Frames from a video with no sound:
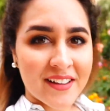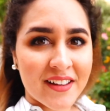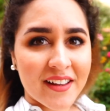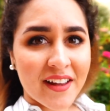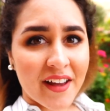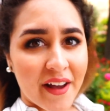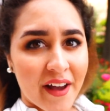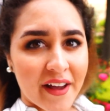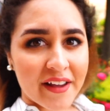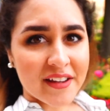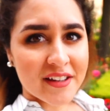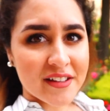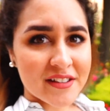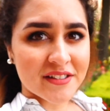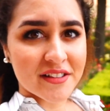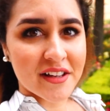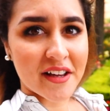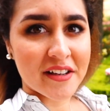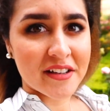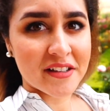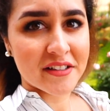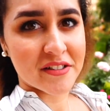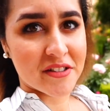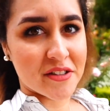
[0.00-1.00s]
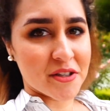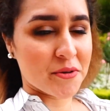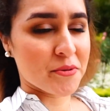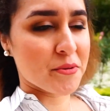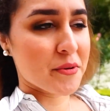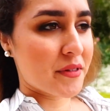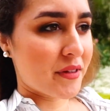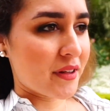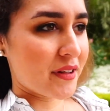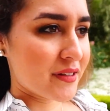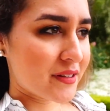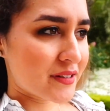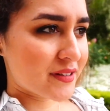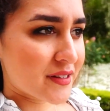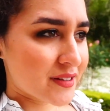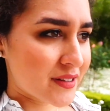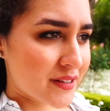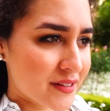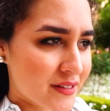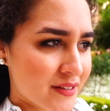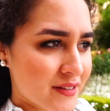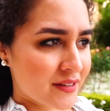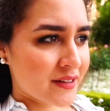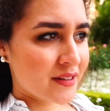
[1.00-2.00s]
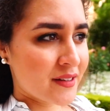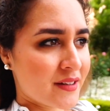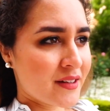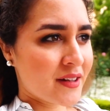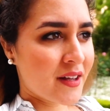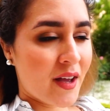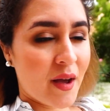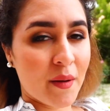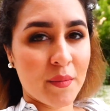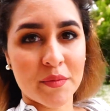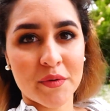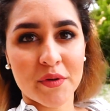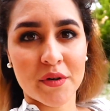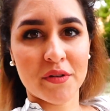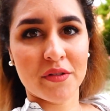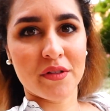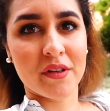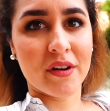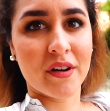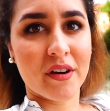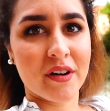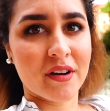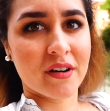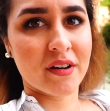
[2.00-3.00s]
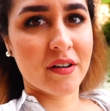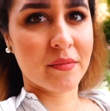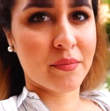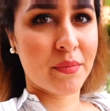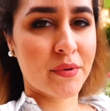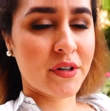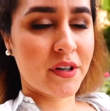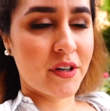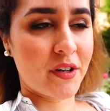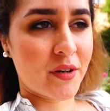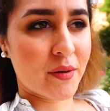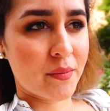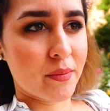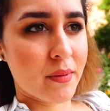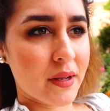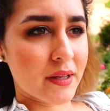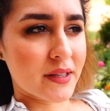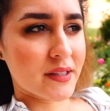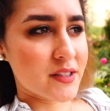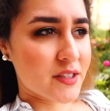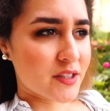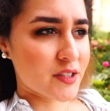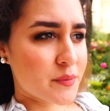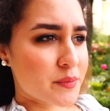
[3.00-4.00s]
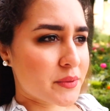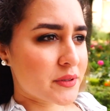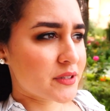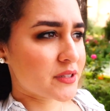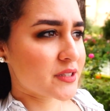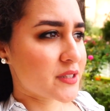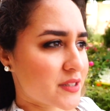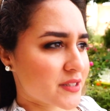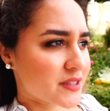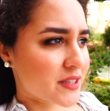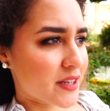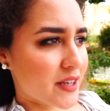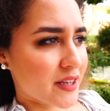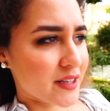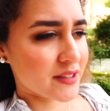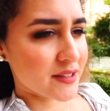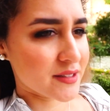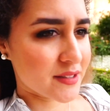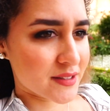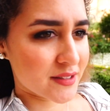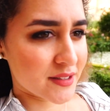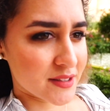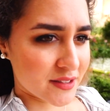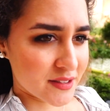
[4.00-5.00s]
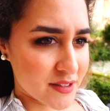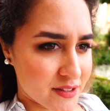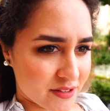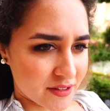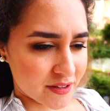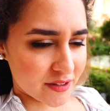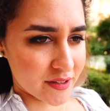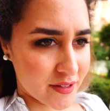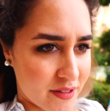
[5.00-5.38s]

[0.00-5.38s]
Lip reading: Yeah, I can deal with this. I'm sure there are prettier places, but just in case, this is good.